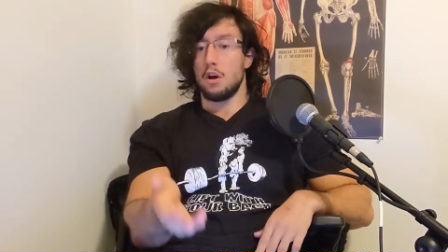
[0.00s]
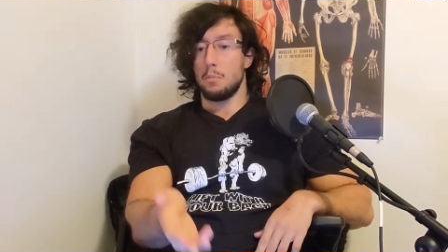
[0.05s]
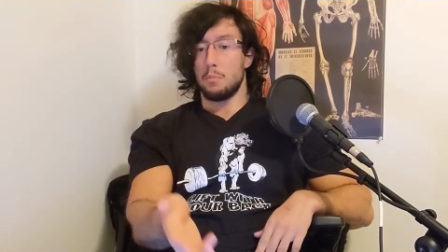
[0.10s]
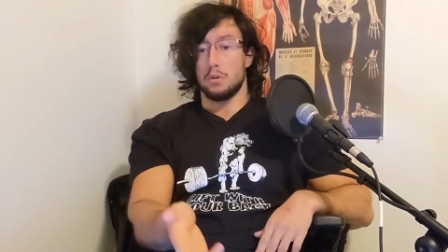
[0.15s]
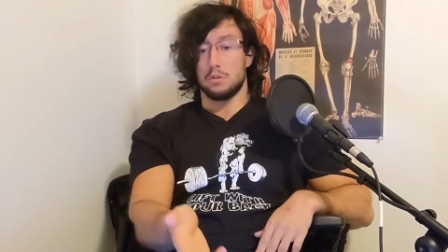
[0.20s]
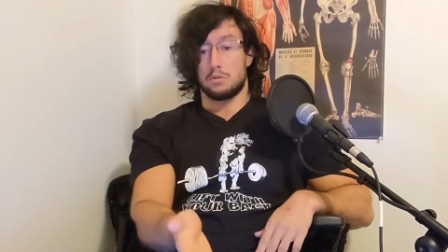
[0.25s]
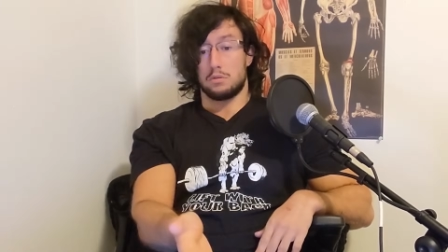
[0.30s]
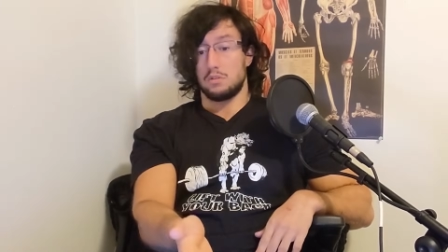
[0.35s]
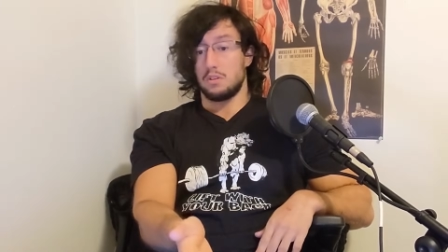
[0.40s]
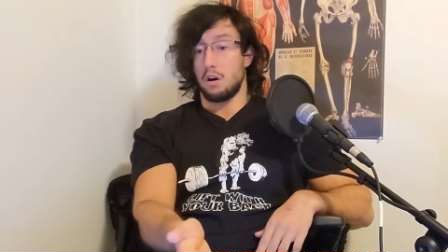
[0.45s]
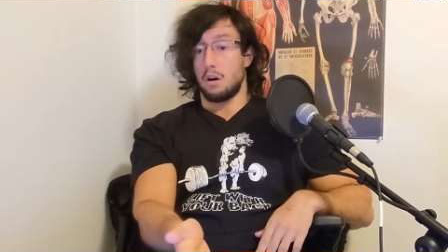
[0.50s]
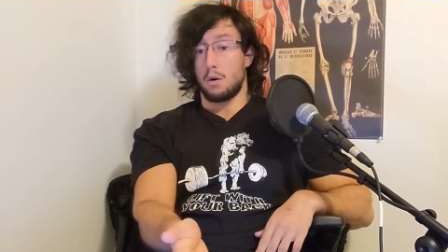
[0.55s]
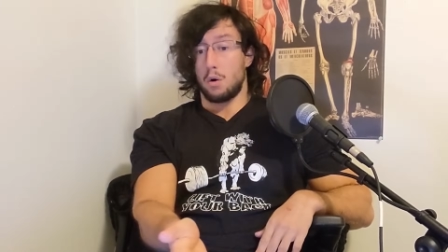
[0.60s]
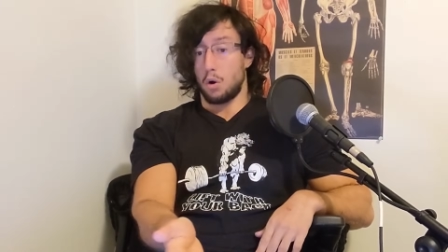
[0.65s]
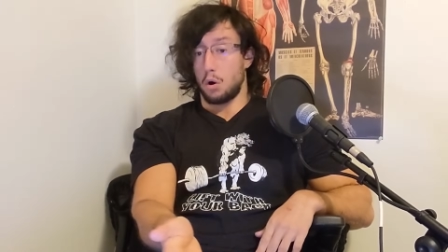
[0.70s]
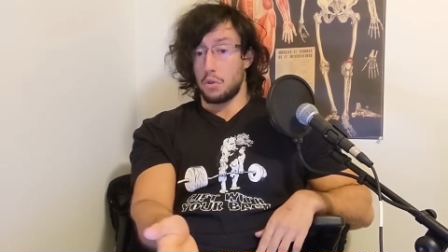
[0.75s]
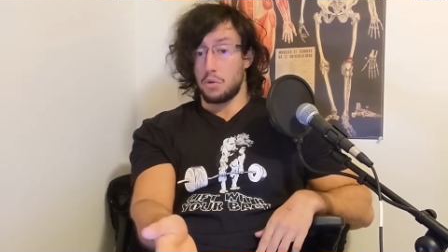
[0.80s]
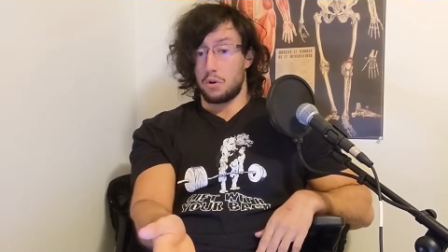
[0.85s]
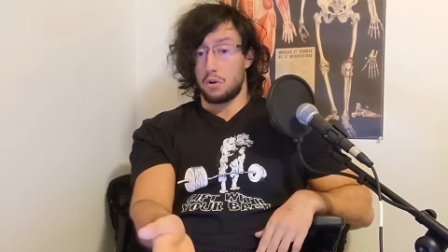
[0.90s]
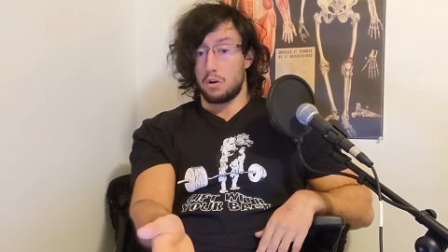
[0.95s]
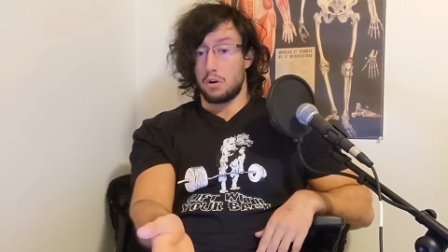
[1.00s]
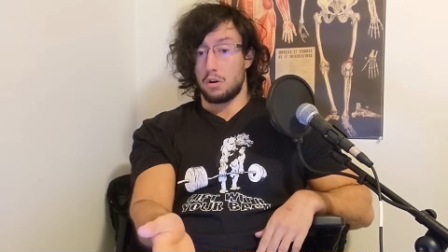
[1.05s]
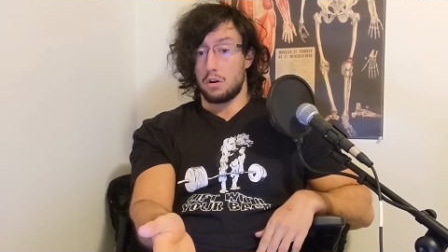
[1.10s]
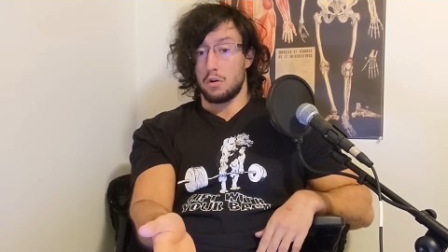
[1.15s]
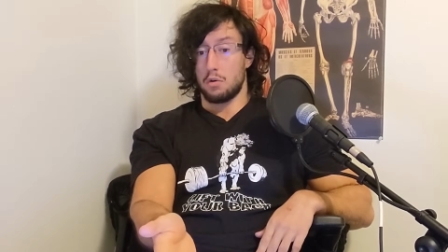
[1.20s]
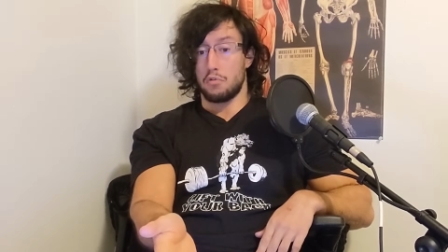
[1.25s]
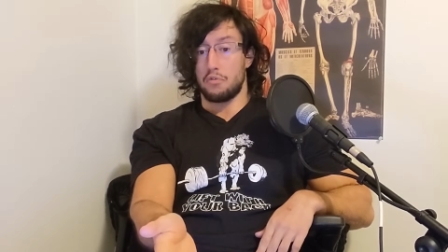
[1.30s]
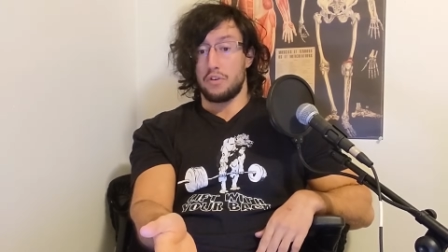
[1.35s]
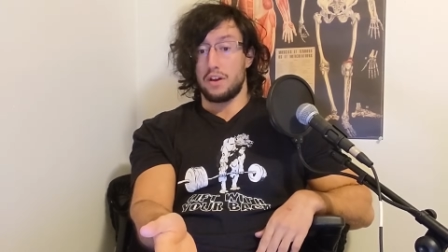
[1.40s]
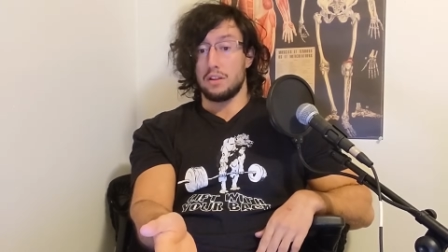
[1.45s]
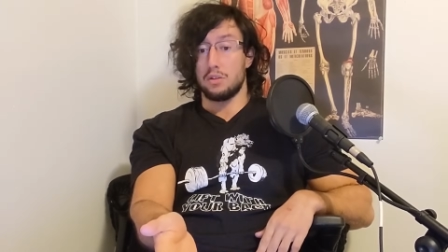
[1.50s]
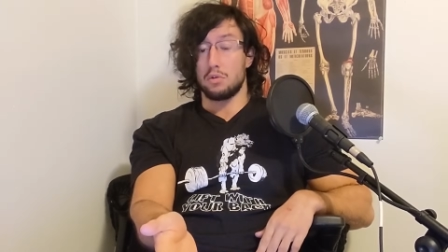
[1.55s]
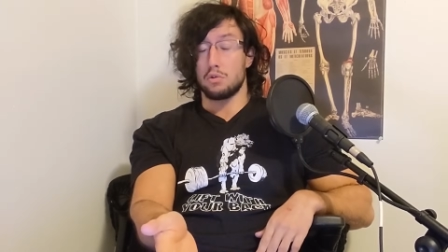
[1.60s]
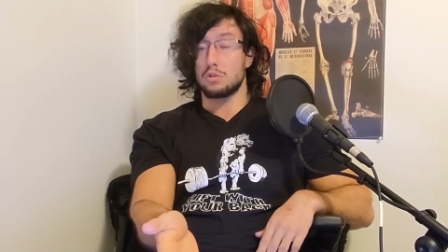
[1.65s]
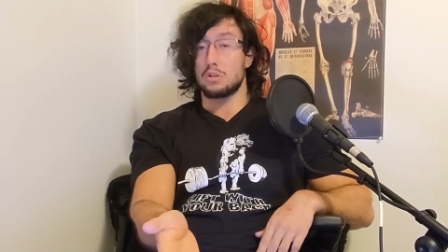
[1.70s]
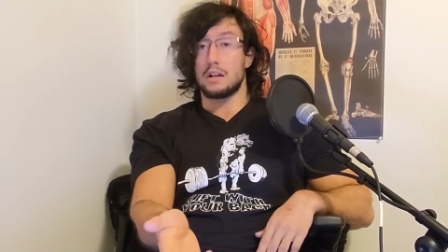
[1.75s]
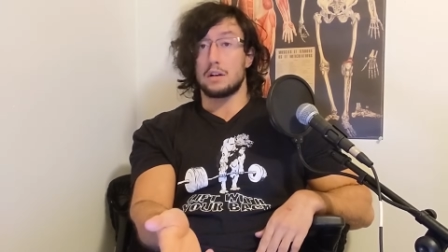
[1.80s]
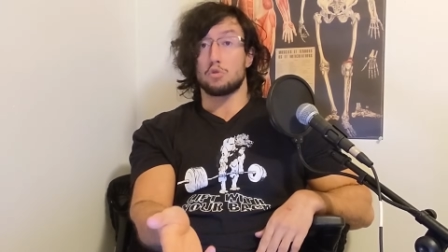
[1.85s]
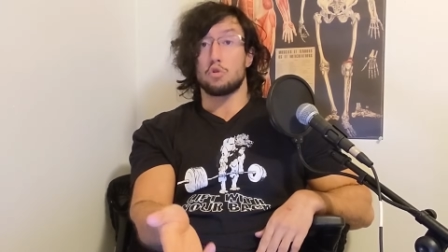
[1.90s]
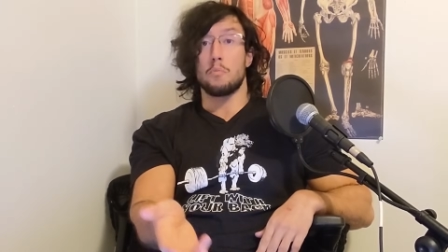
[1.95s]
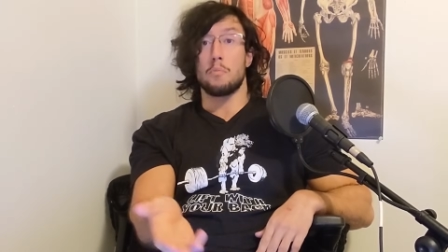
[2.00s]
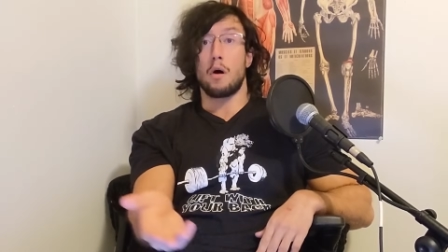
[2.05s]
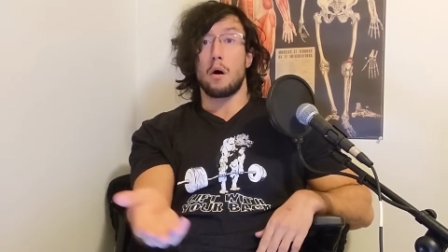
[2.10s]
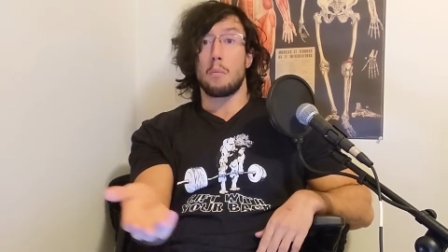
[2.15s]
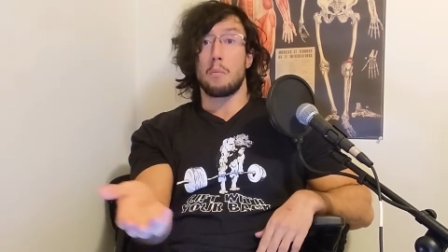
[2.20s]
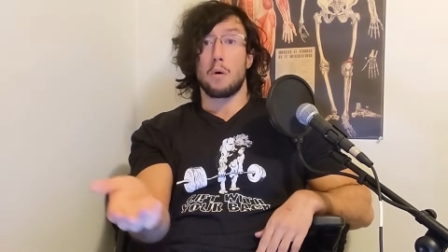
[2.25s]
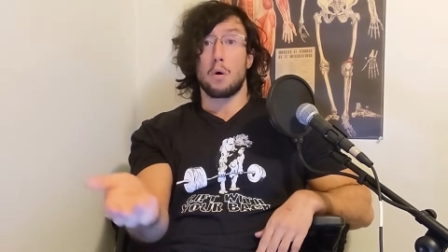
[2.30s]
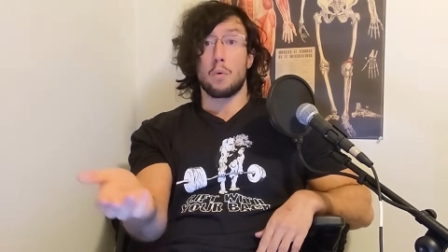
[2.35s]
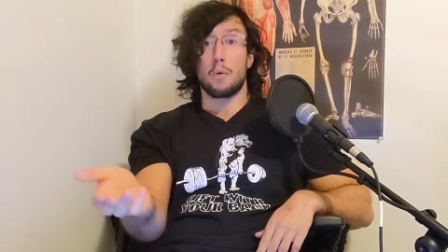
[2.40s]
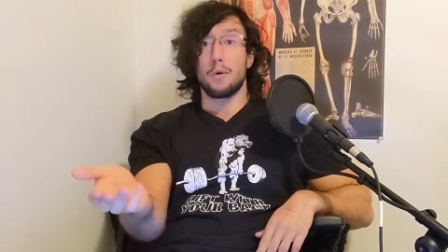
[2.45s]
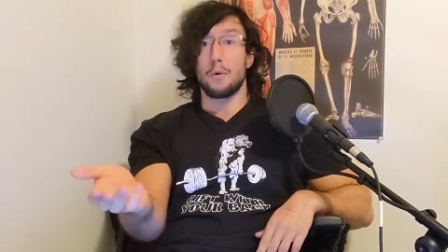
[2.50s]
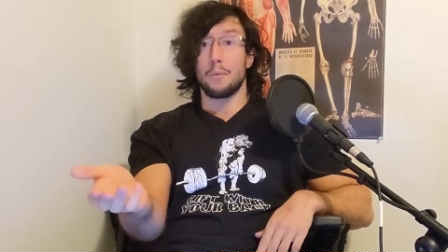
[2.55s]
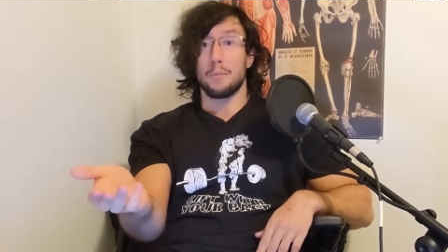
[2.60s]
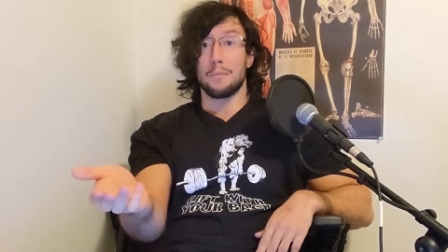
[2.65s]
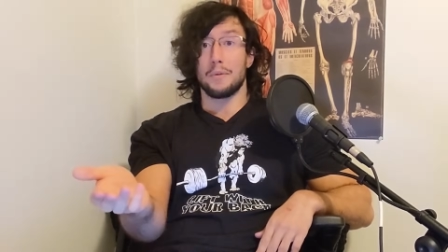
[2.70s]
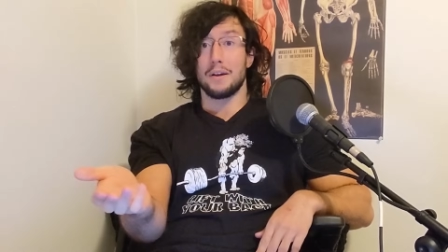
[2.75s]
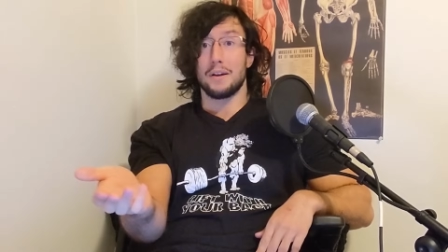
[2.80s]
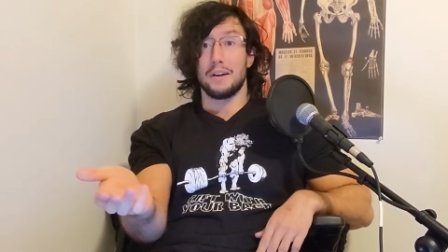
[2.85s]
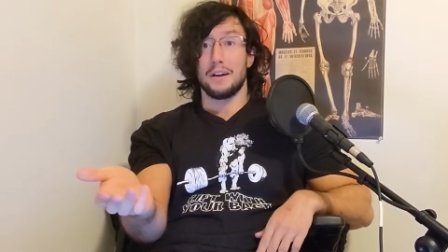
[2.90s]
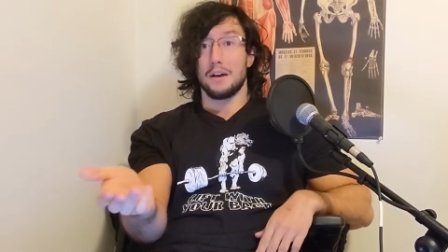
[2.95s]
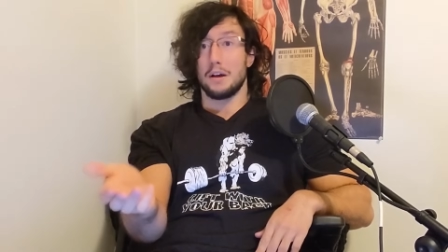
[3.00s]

But there are other offenders like the barbell row.